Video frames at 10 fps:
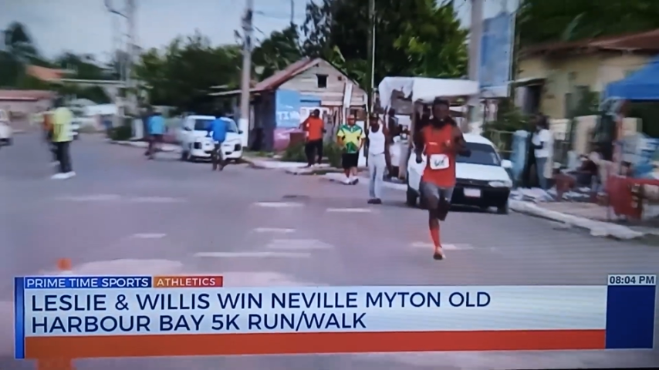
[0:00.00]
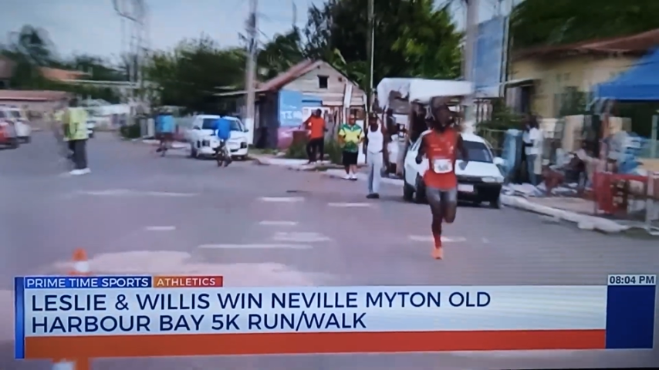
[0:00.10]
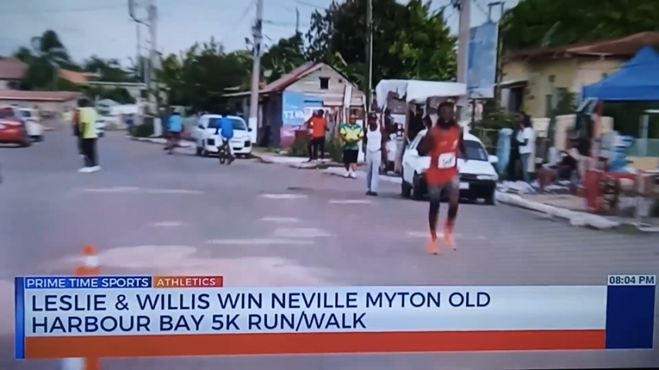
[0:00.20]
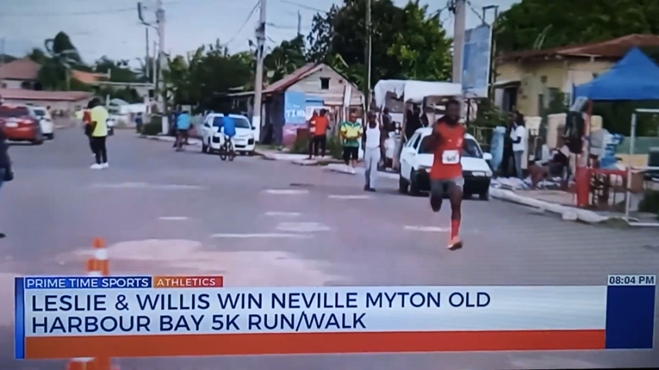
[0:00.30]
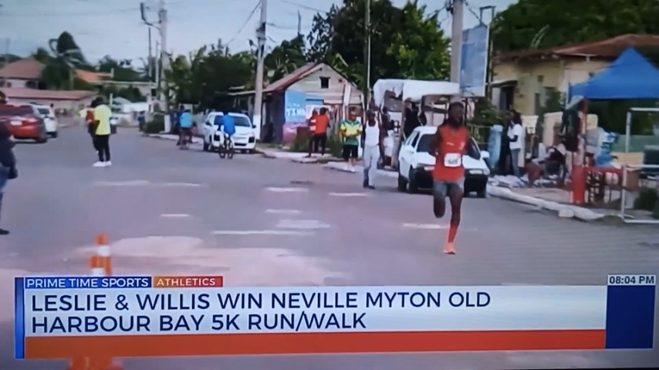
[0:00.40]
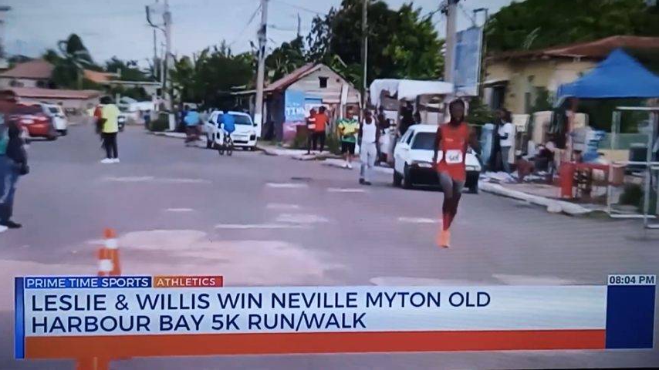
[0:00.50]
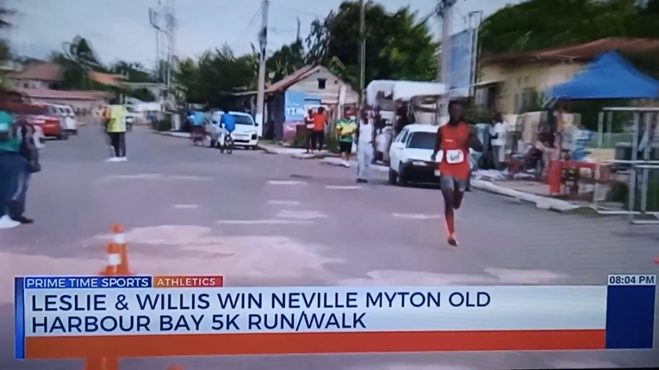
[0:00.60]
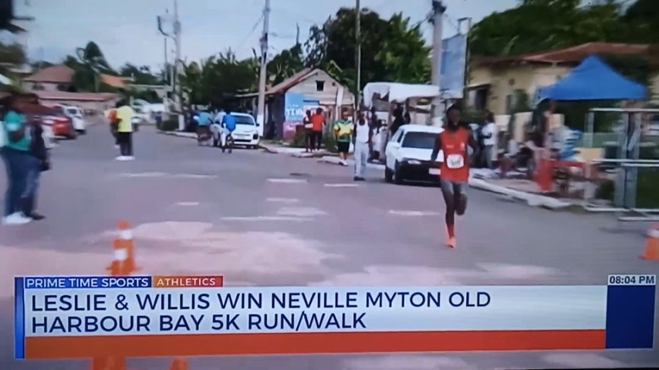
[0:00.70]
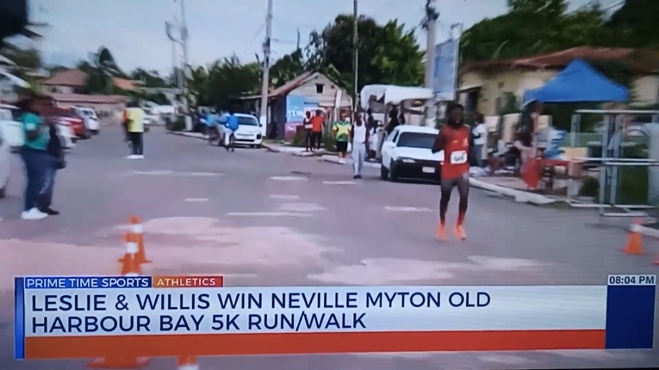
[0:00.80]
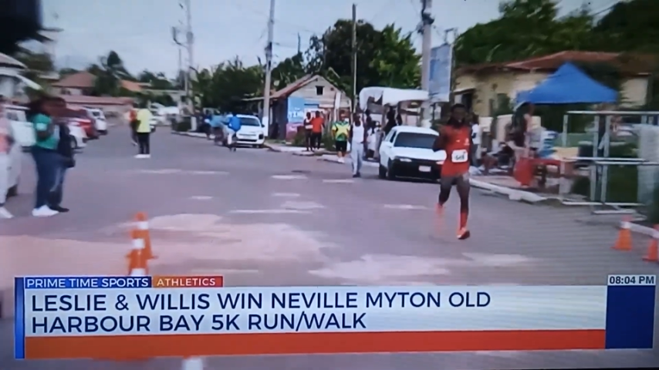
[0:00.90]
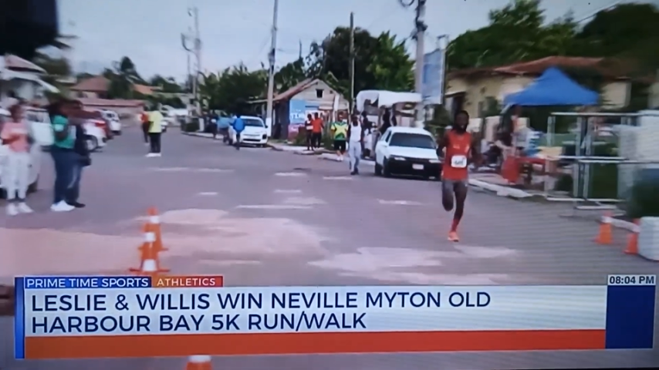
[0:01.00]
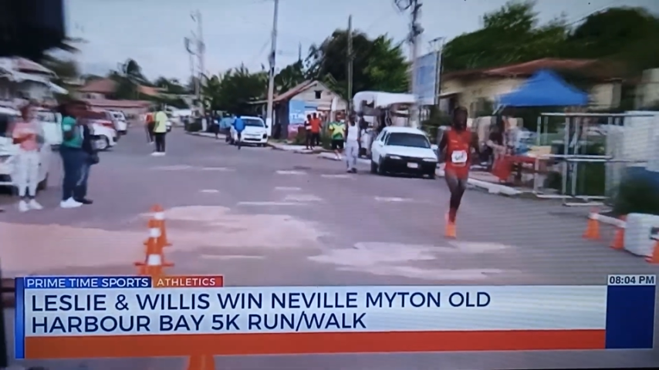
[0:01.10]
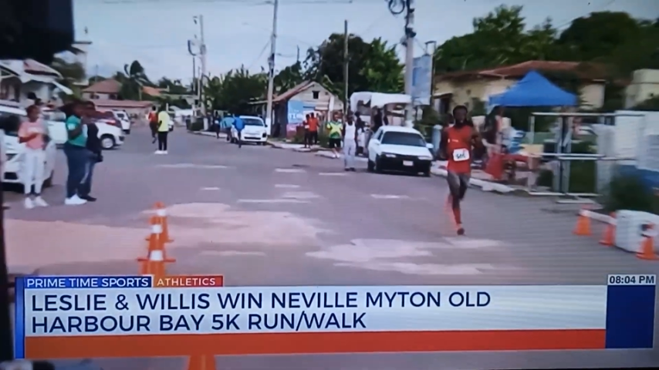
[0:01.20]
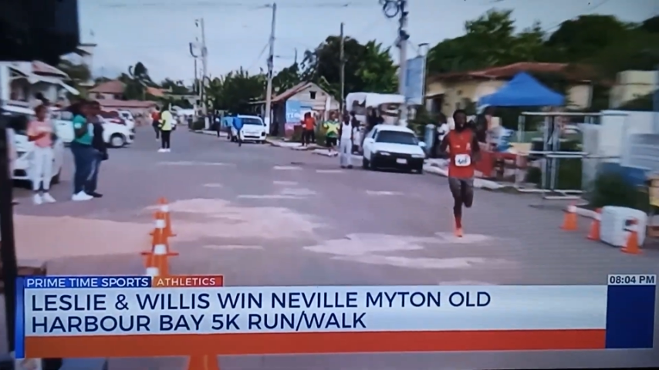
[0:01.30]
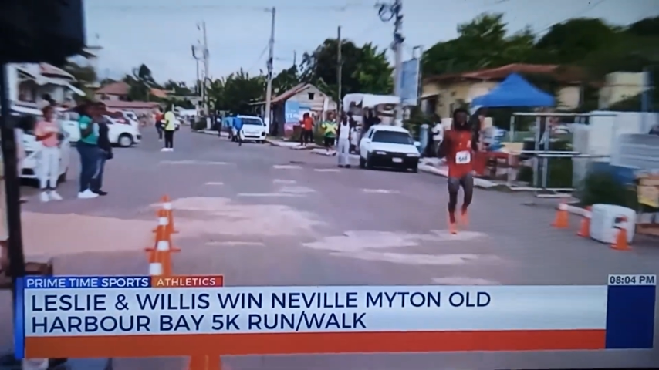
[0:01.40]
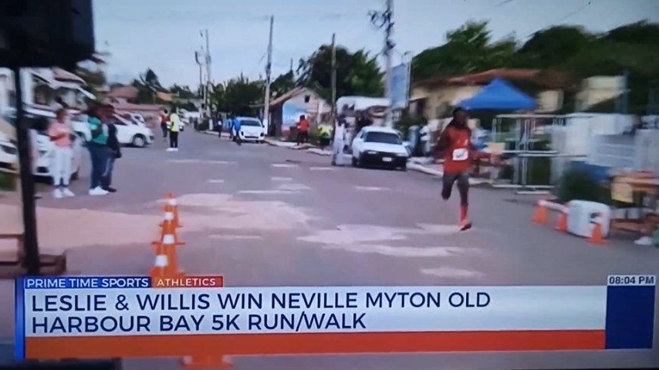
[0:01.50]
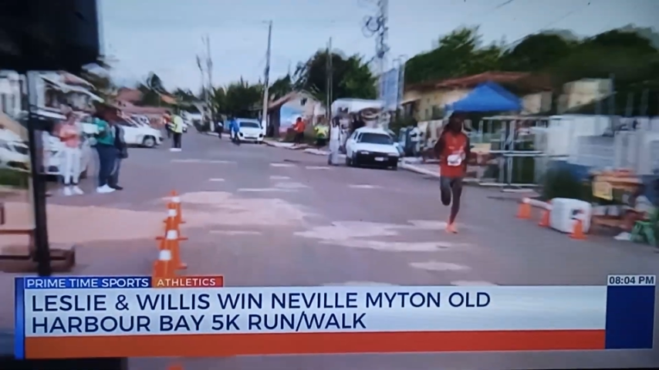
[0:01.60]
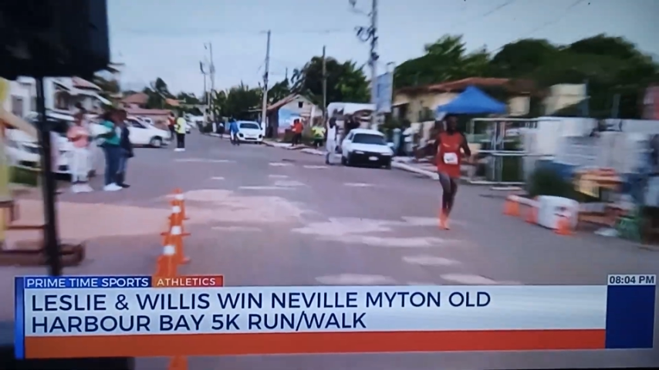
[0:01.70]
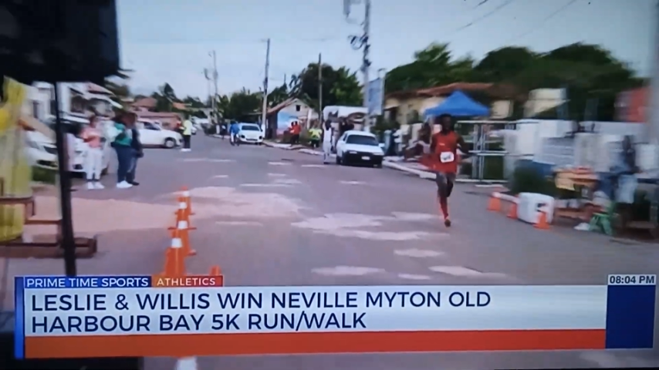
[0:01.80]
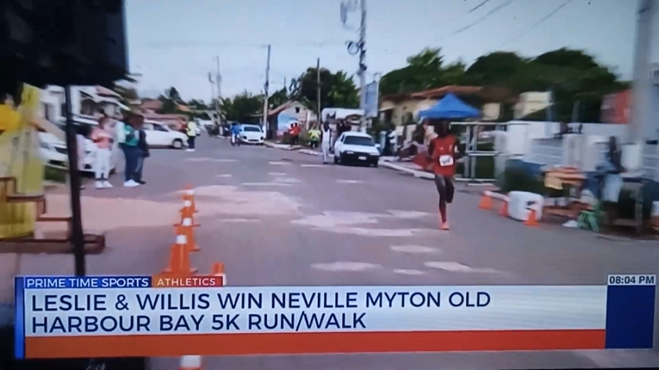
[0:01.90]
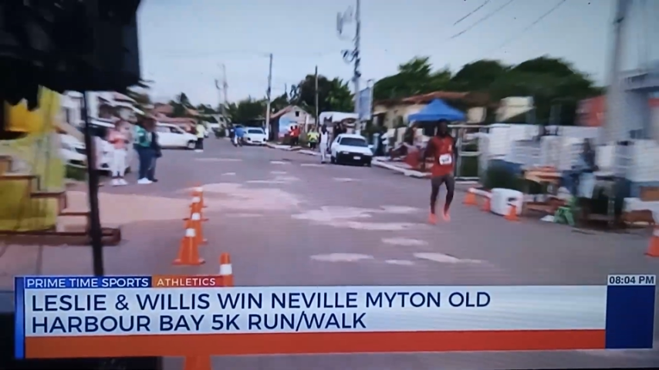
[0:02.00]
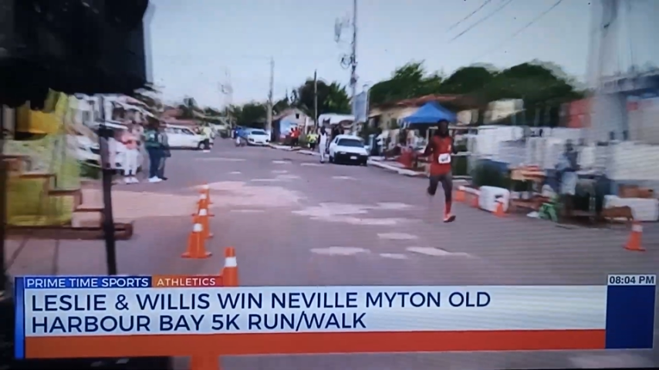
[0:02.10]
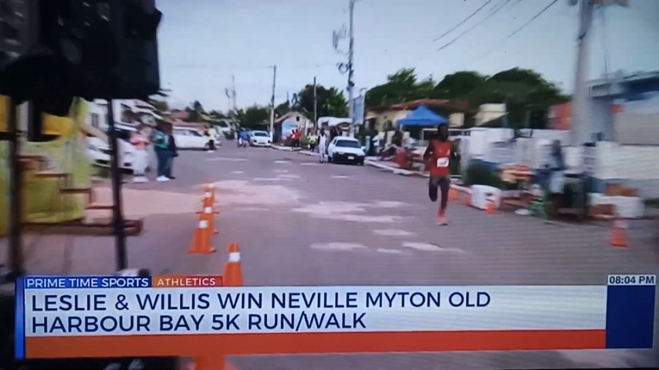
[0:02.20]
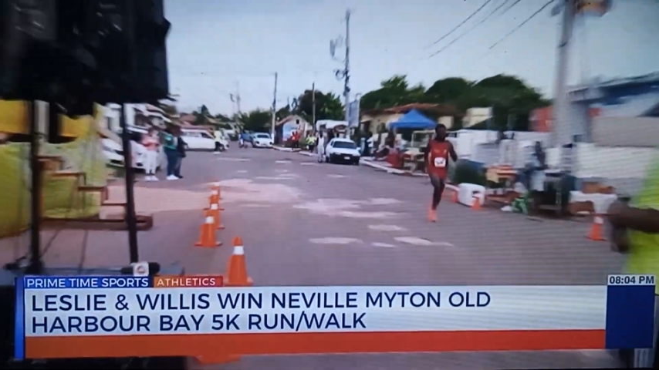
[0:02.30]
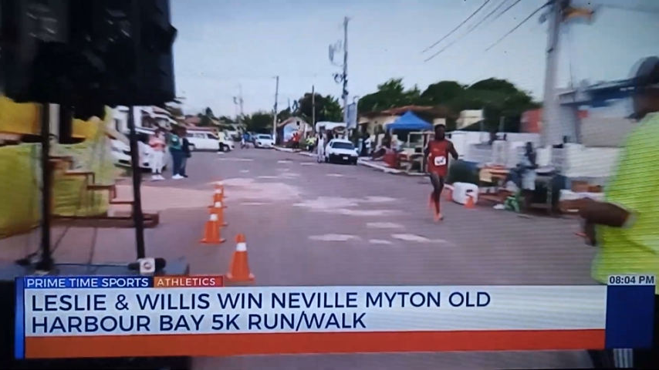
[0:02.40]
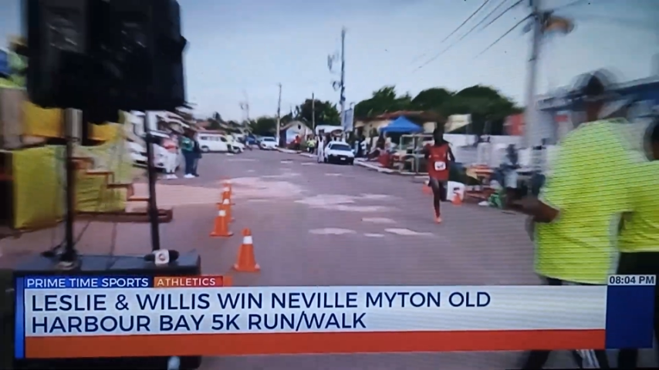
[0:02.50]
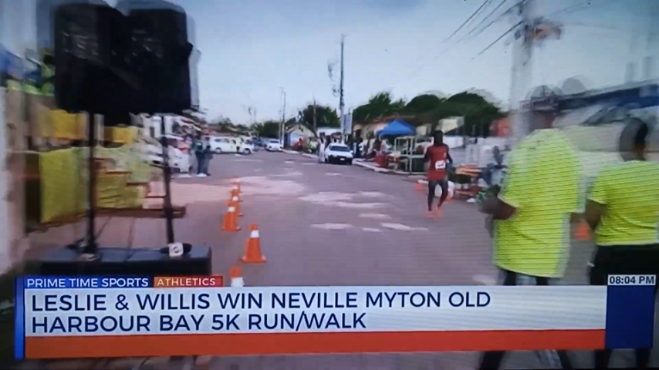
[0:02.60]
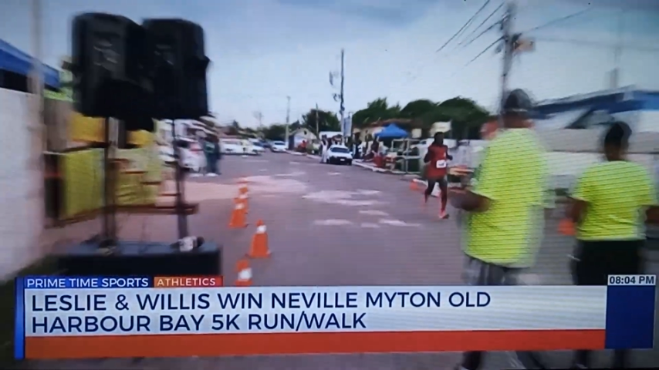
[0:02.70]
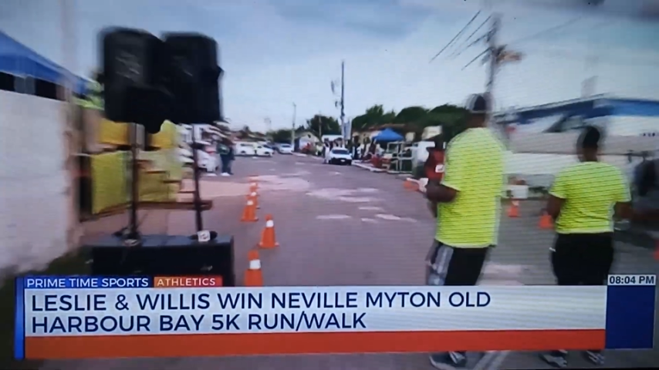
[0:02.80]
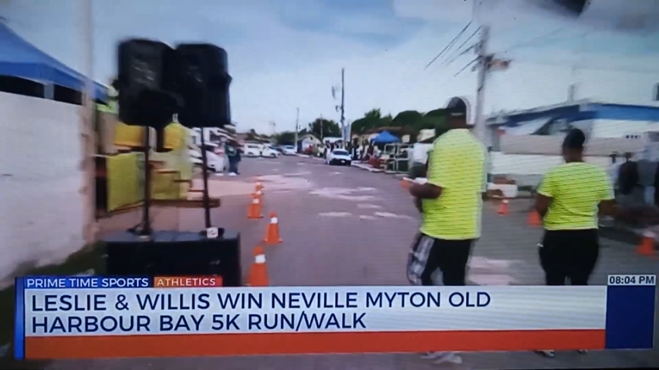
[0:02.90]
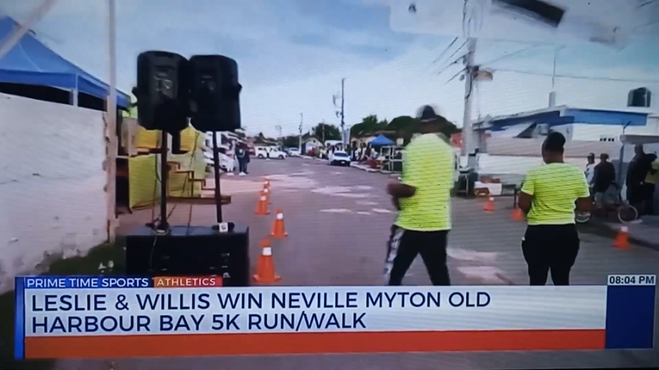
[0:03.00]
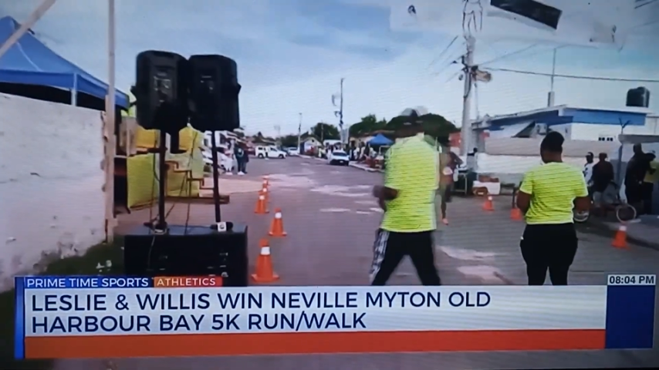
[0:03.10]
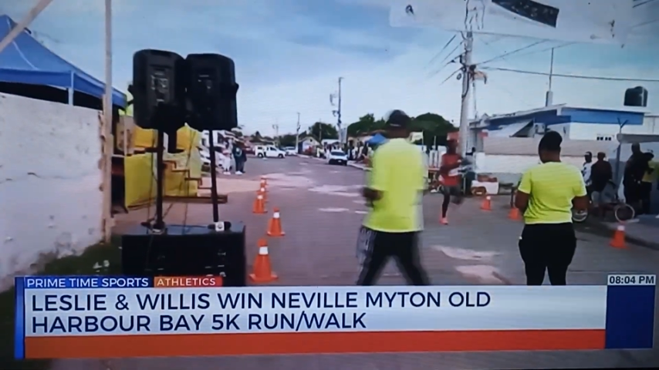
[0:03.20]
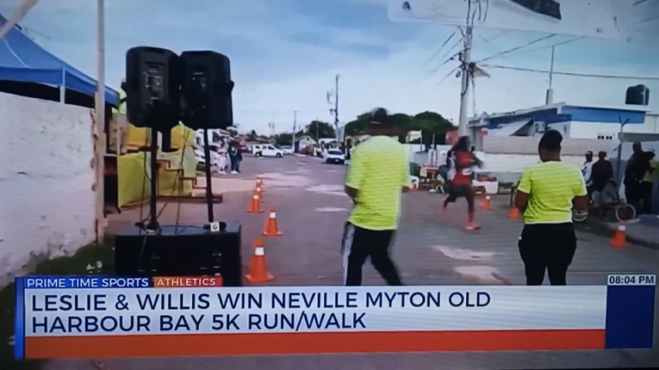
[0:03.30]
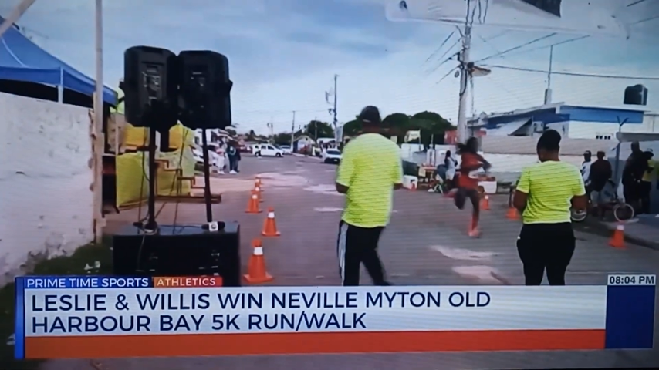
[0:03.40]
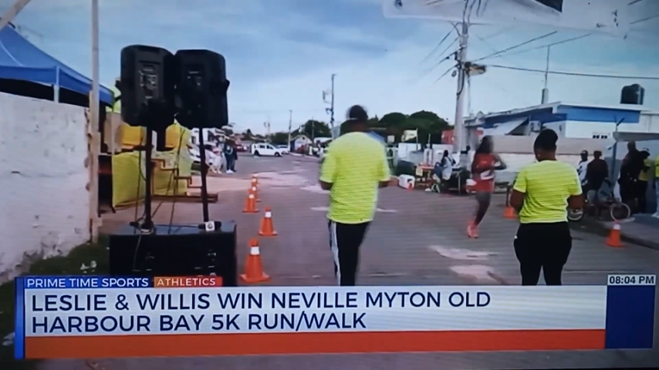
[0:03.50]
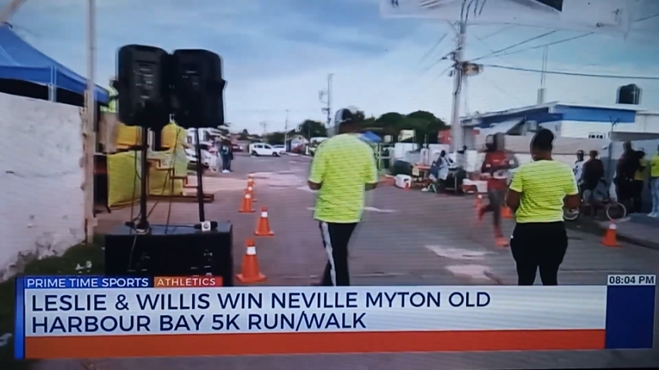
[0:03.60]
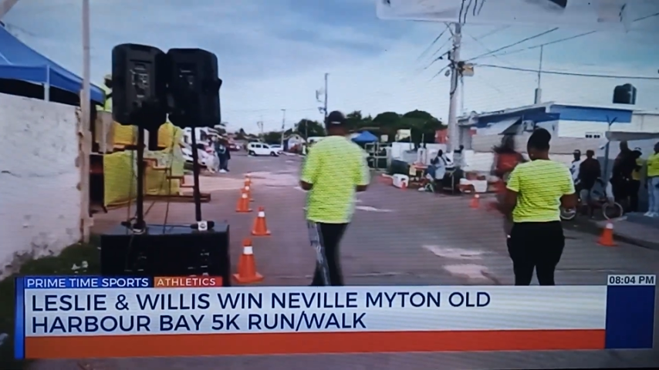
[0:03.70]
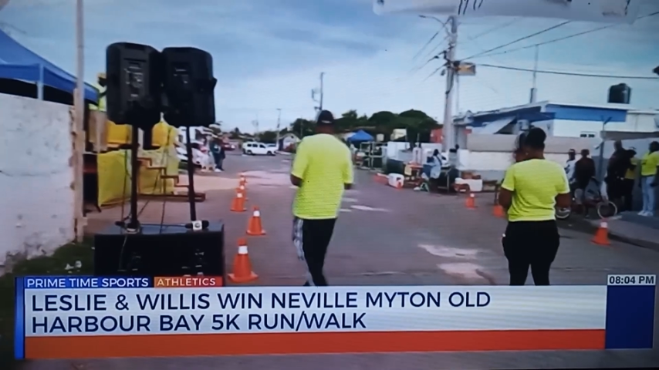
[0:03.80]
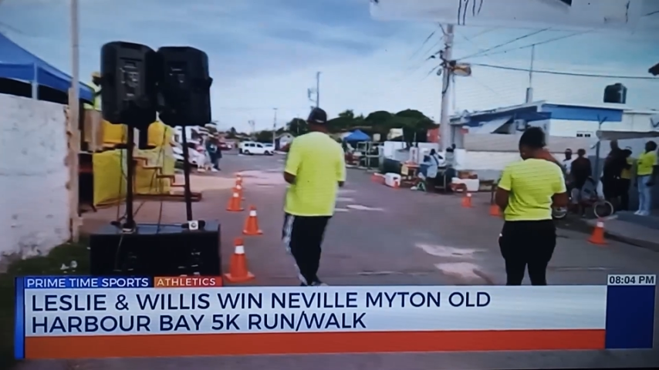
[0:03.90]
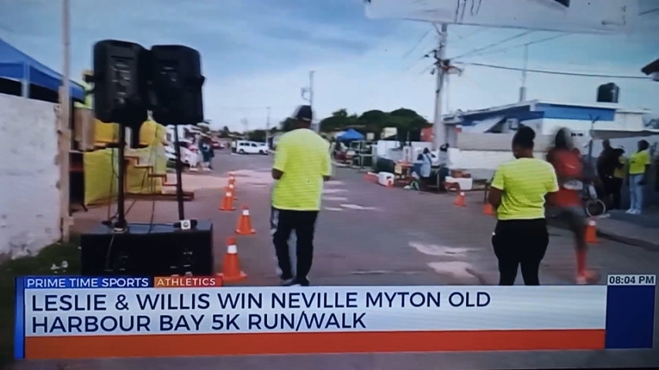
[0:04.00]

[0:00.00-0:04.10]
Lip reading: No face is visible, so there are no lips to read.